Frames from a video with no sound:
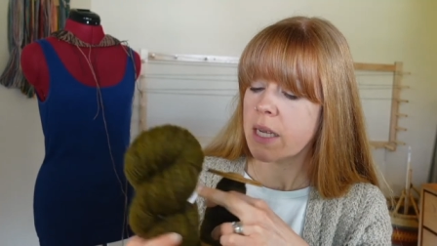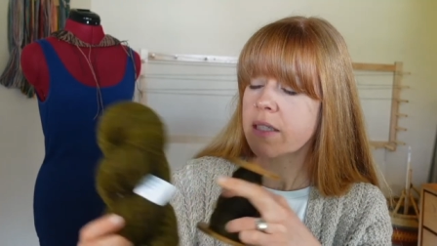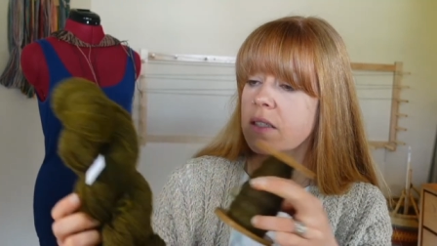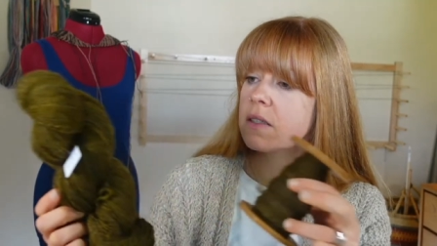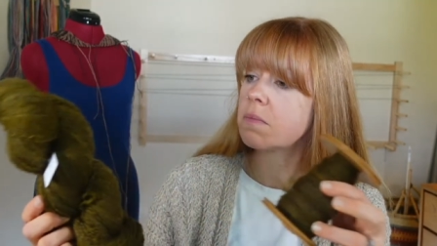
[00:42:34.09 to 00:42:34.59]

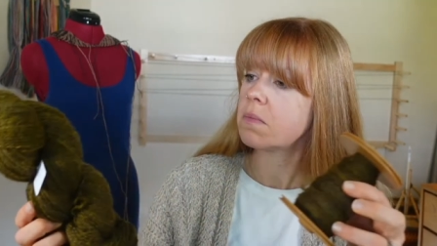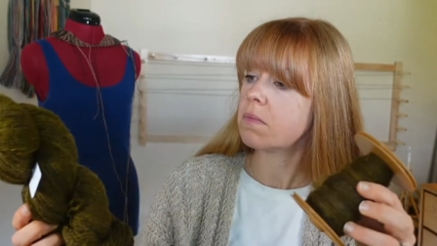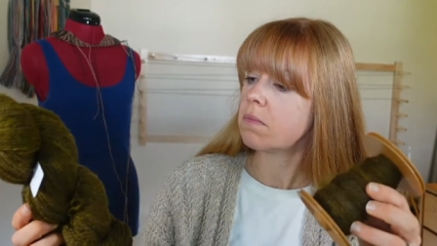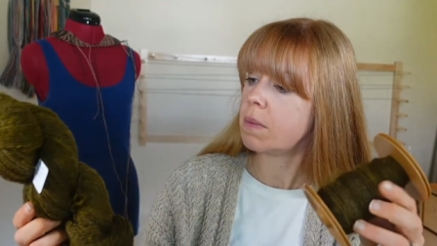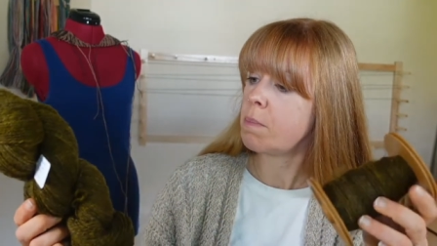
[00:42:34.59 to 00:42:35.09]
it's
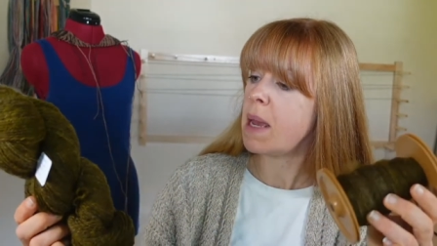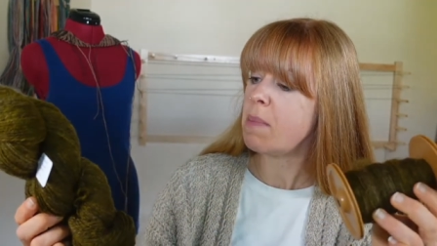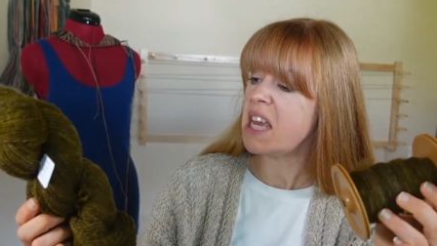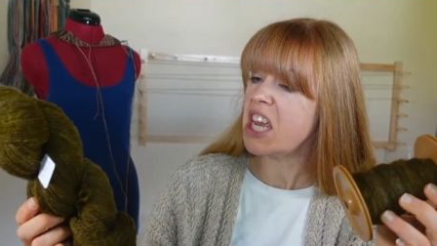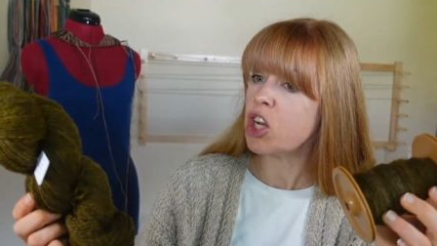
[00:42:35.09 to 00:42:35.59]

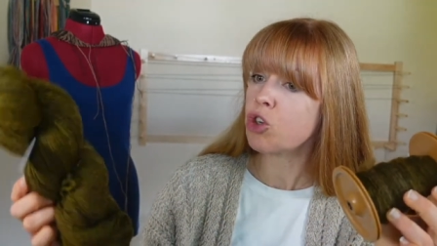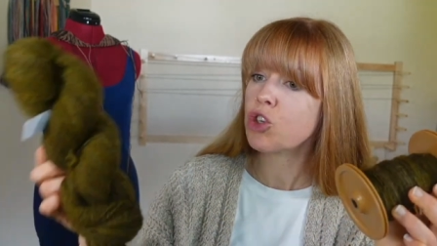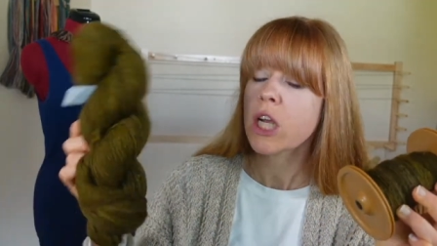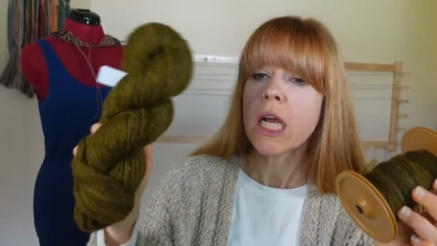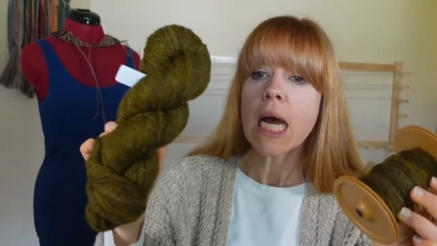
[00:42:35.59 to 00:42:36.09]

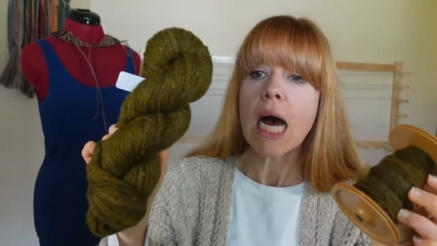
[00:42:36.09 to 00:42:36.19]
baby-ish.